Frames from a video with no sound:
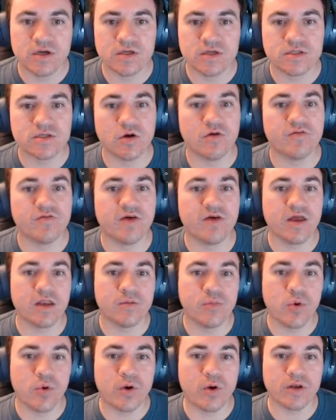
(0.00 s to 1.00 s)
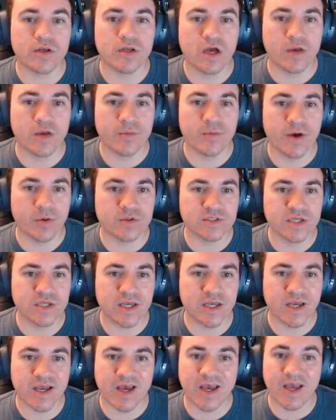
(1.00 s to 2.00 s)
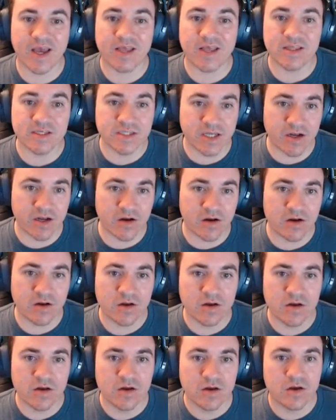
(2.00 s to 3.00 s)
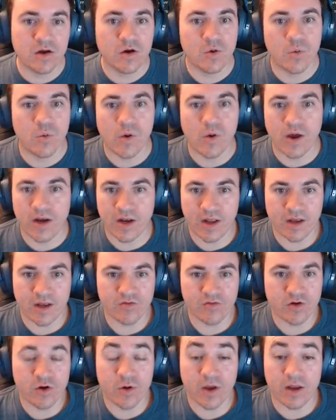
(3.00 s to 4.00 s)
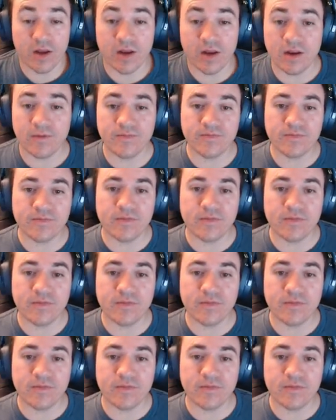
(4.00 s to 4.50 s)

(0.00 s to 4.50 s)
So if at any point in time I was like, I hate this hair, why did I ever create it?